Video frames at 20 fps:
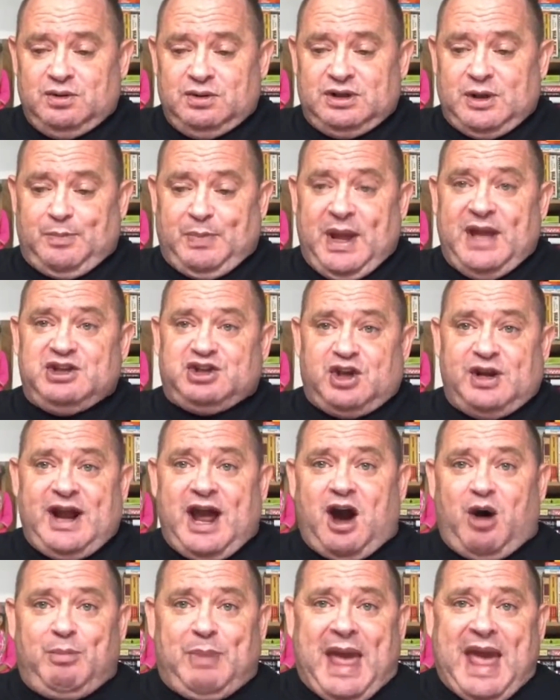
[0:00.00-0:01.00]
Depends on
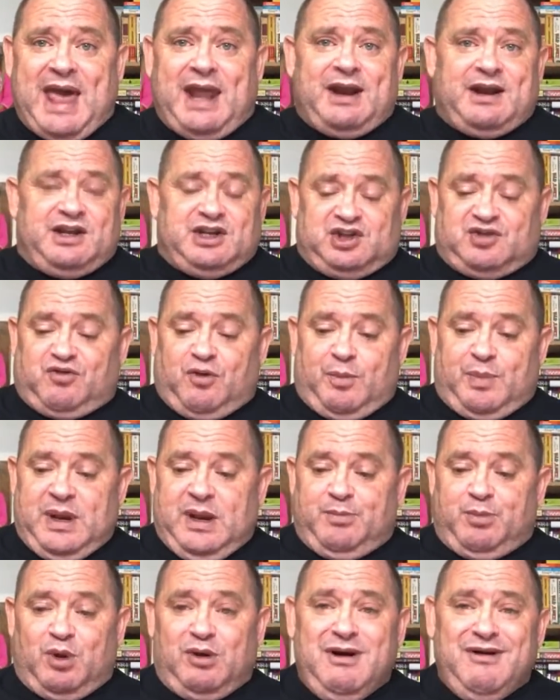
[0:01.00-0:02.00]
how bad it is for
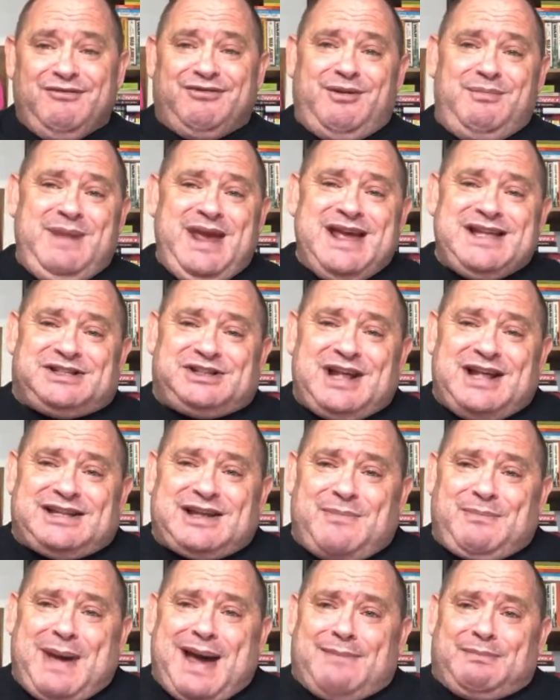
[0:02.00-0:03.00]
people. For me, it's not
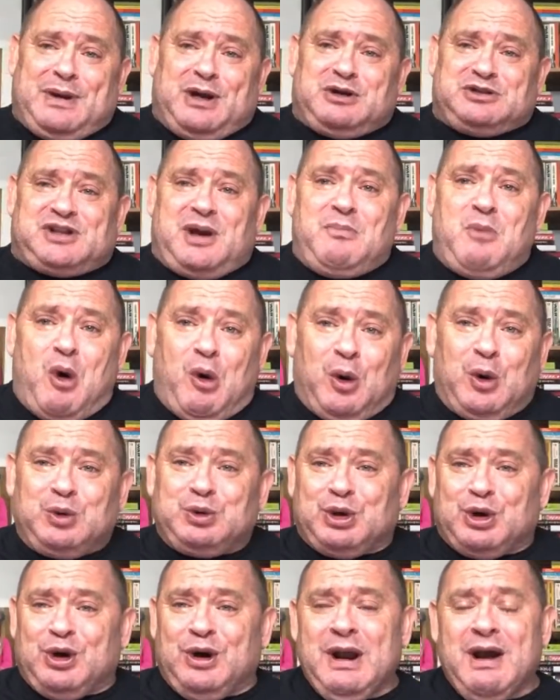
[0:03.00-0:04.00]
that bad because I'm
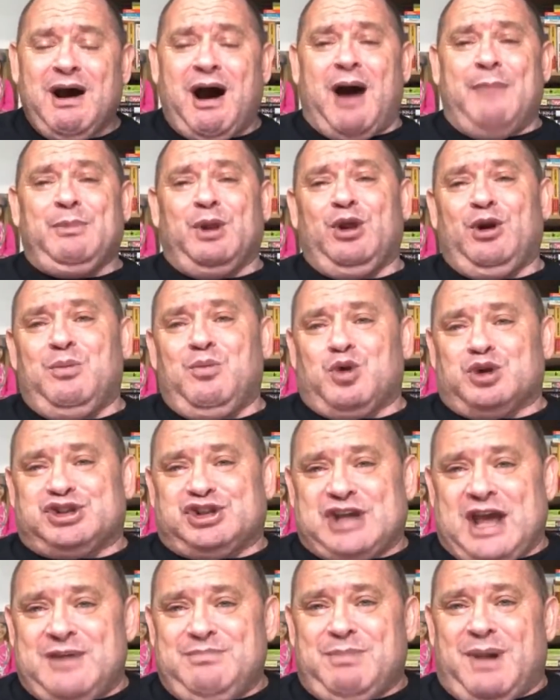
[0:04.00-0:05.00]
older. I'm a little more
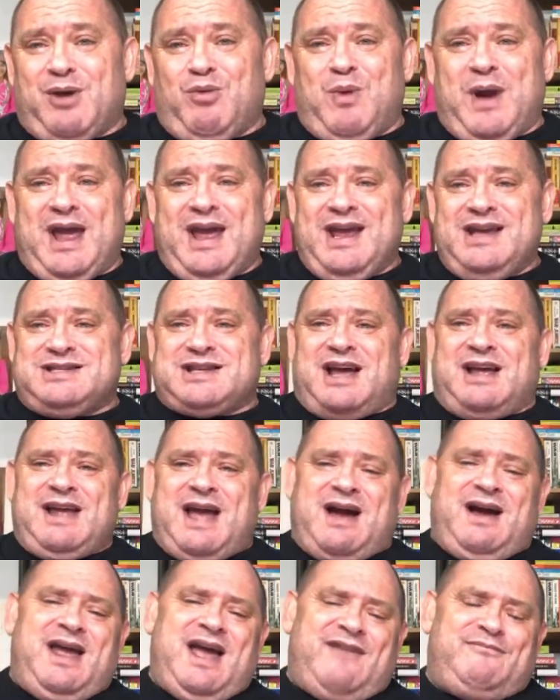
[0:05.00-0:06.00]
set in my ways.
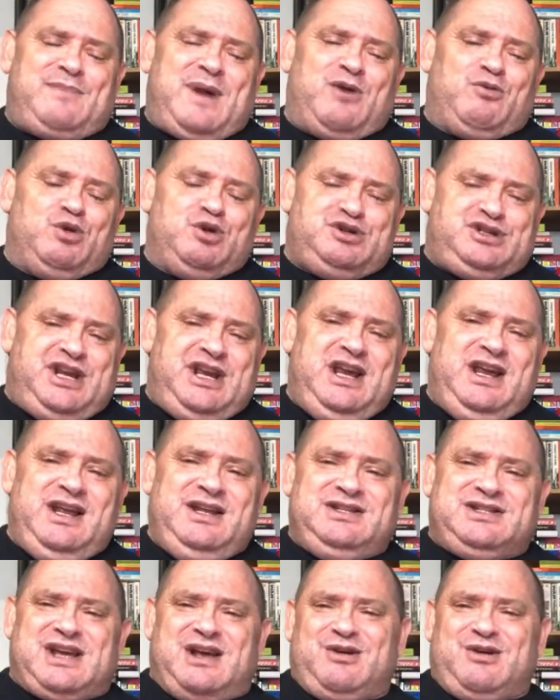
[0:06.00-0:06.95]
I have my routines.